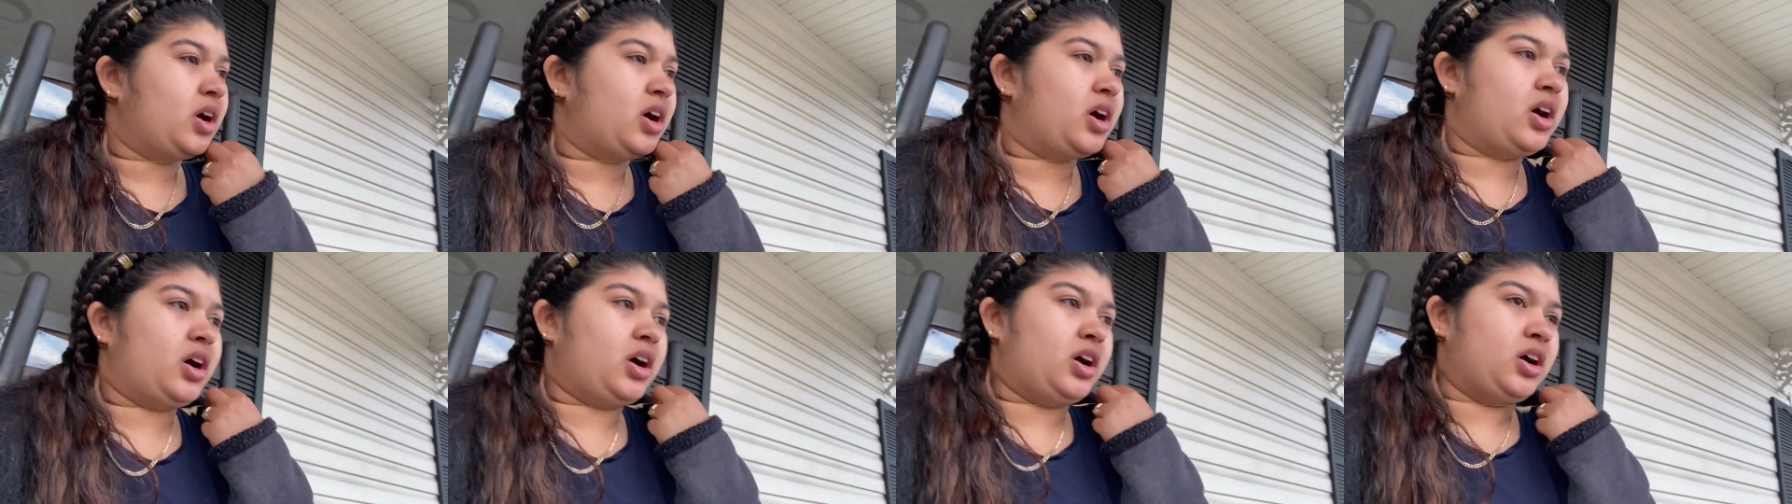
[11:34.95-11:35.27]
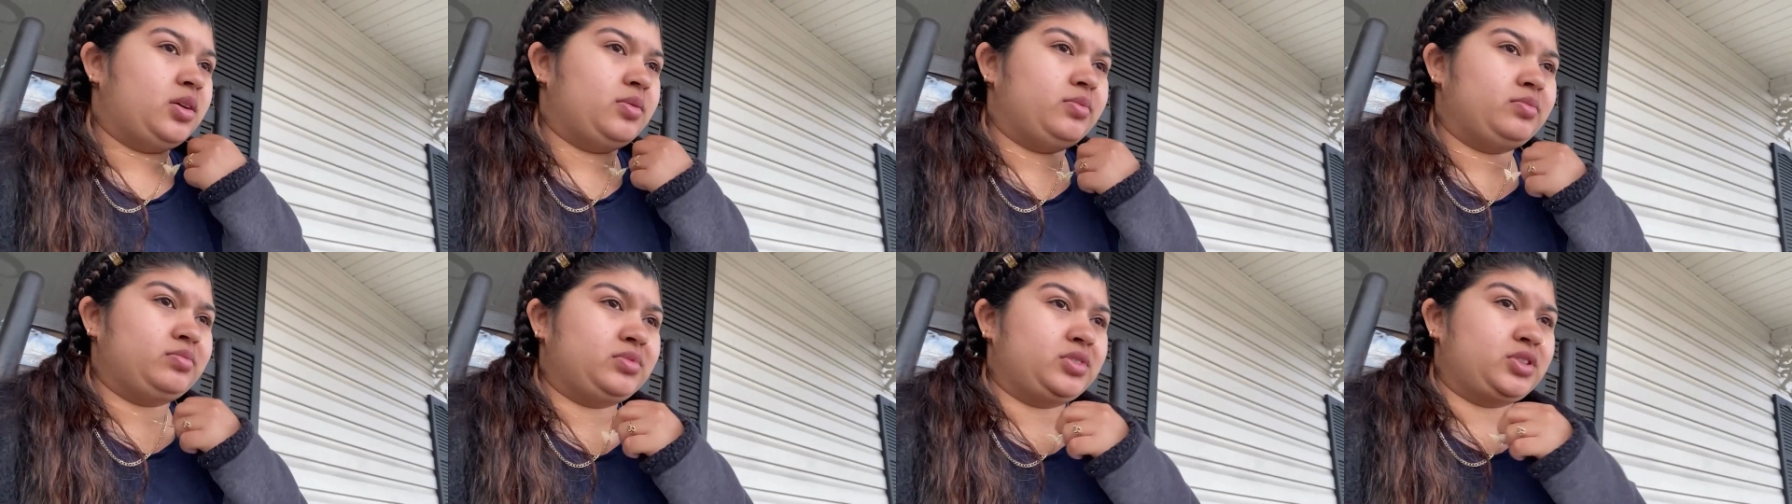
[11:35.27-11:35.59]

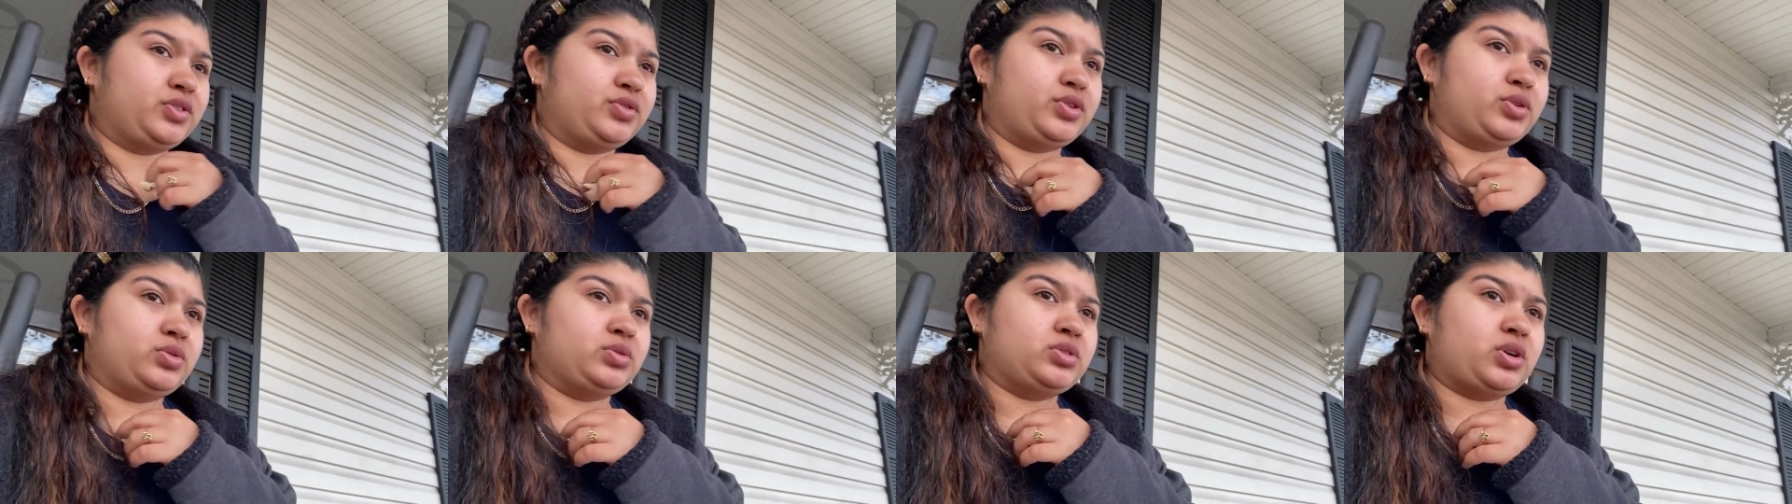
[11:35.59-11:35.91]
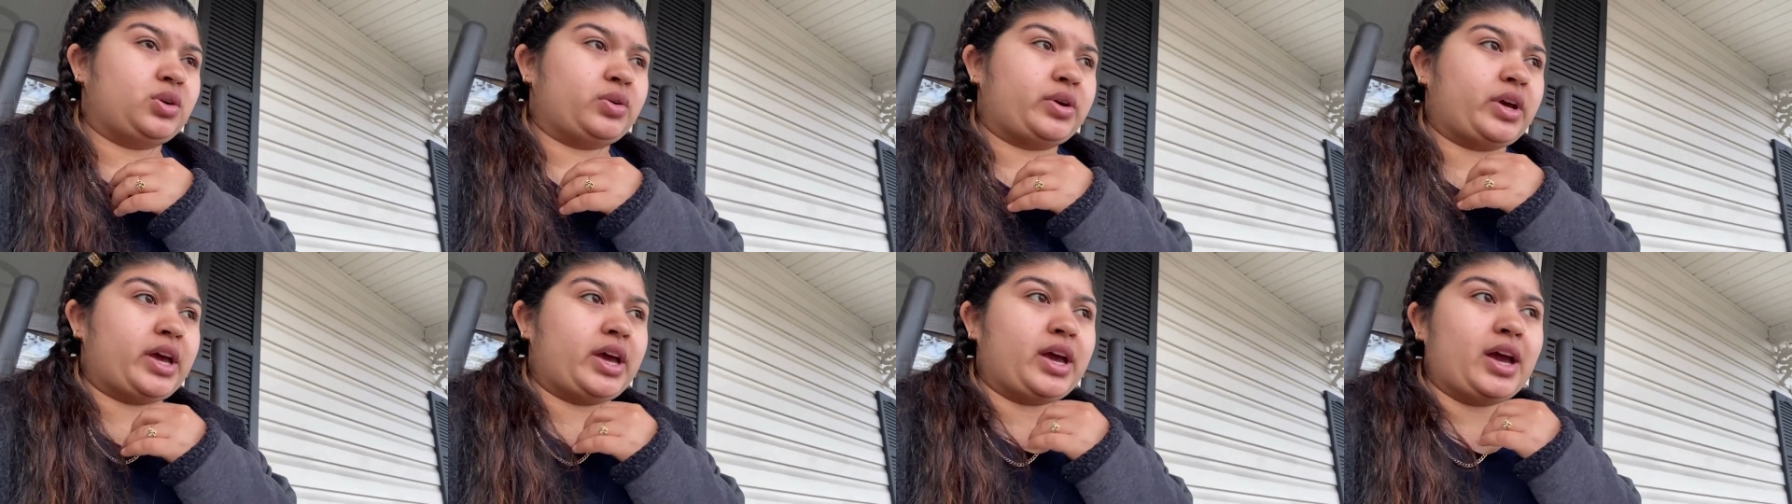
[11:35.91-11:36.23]
Um, the food was
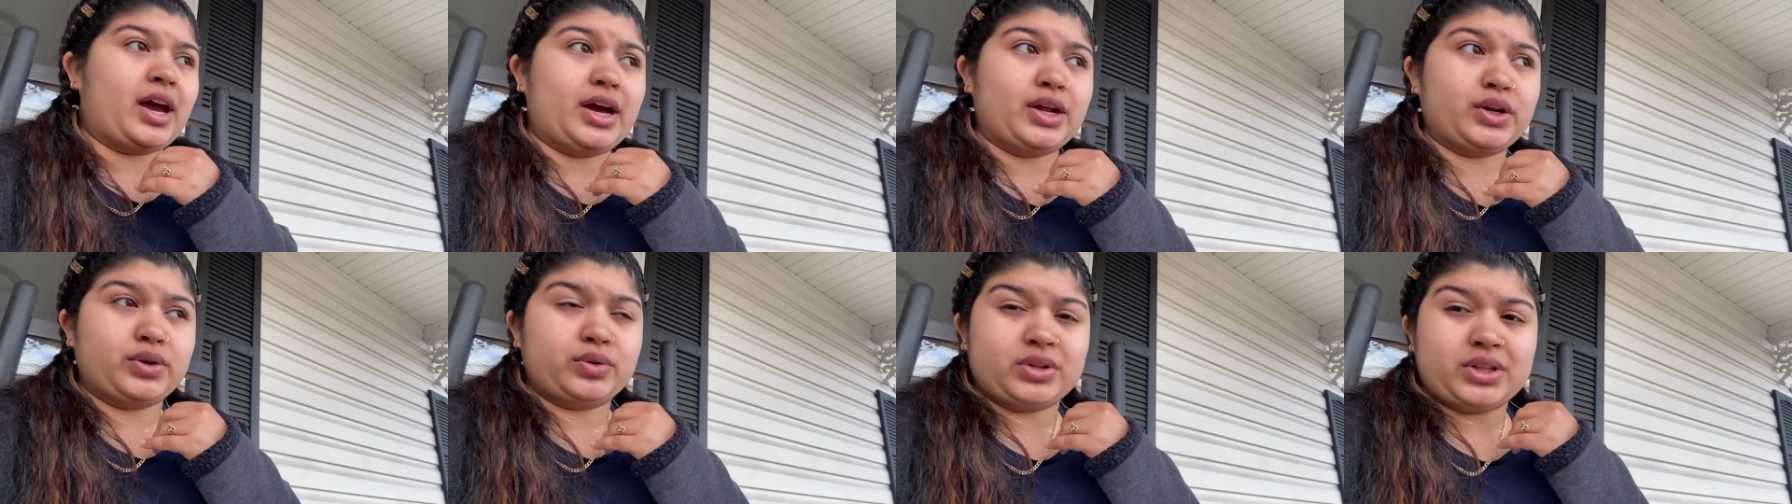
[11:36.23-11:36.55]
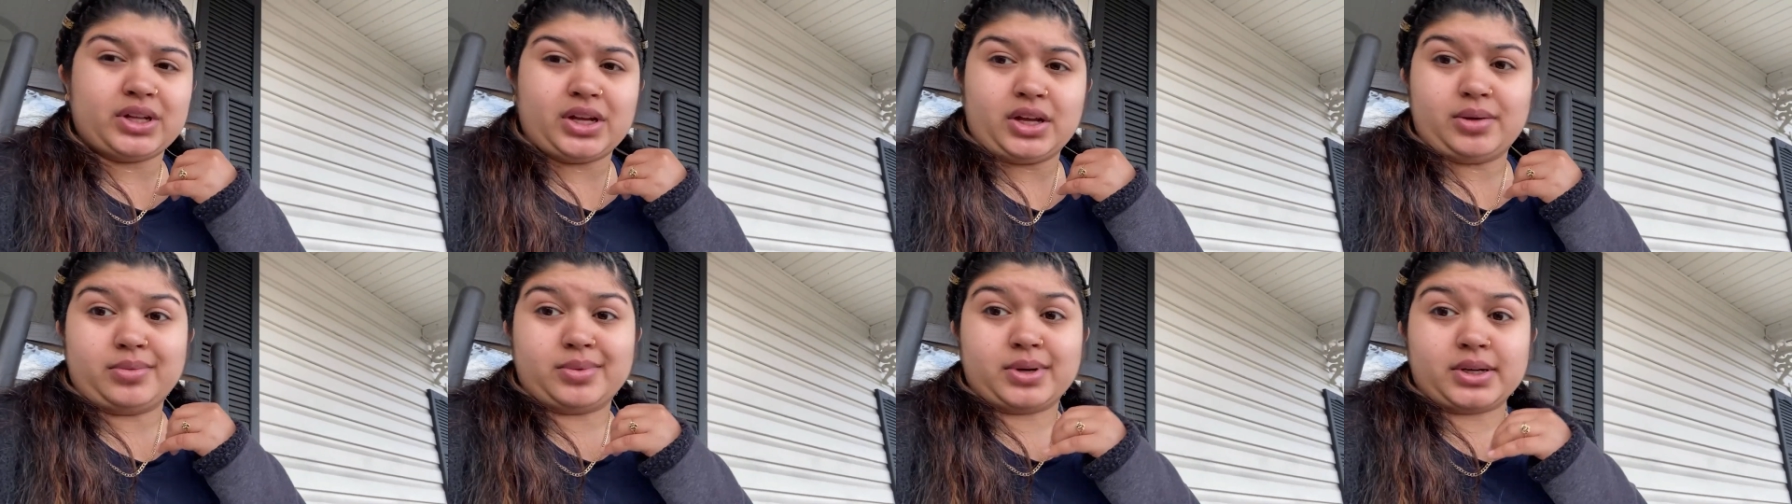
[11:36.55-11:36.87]
okay. I don't
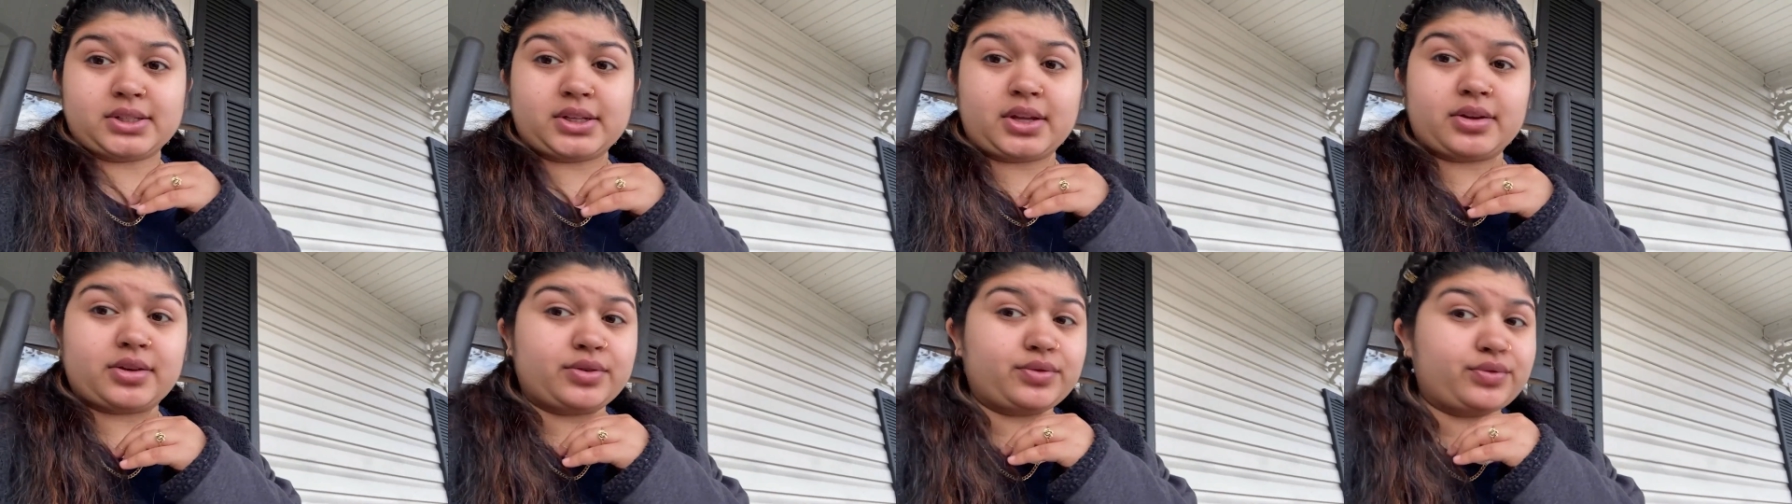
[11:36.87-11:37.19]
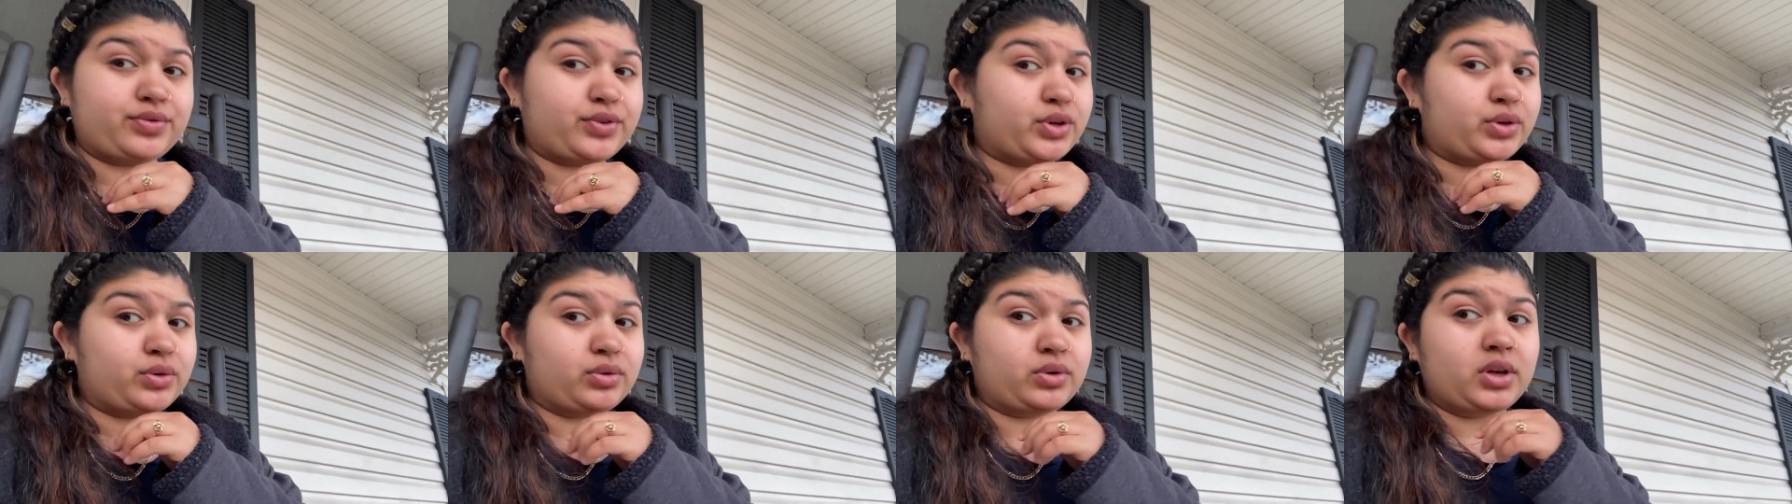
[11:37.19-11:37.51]
really eat Mexican
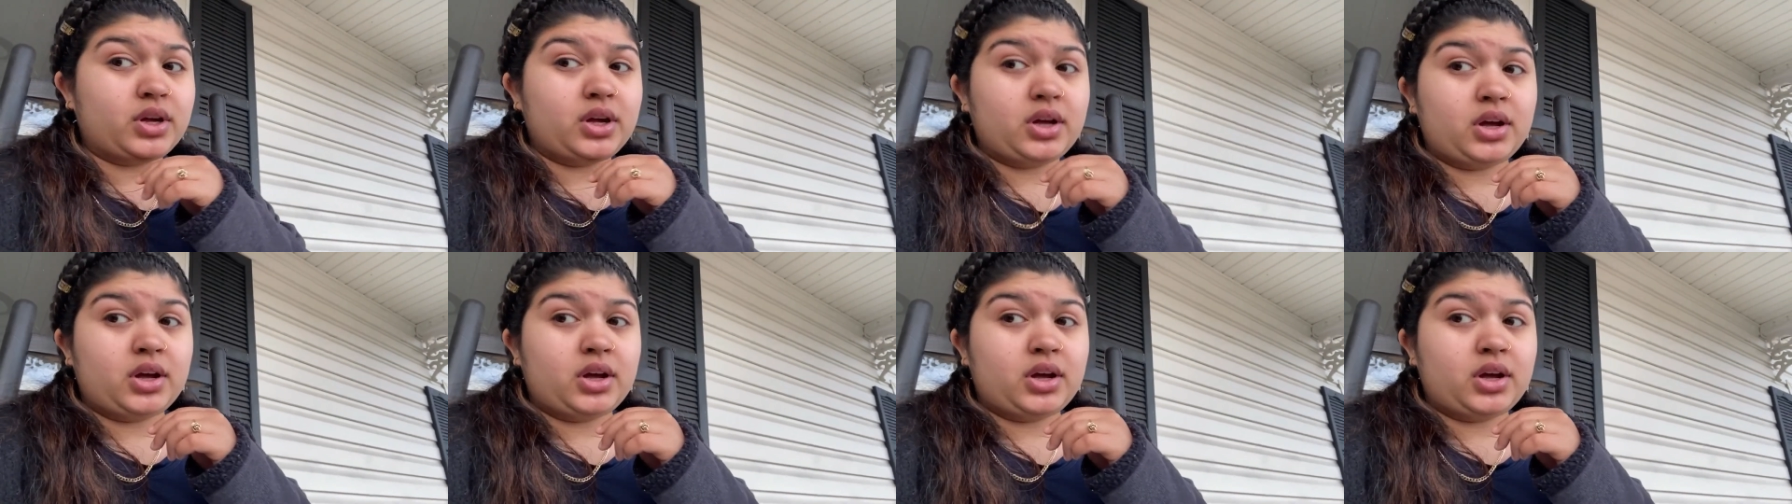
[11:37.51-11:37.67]
food,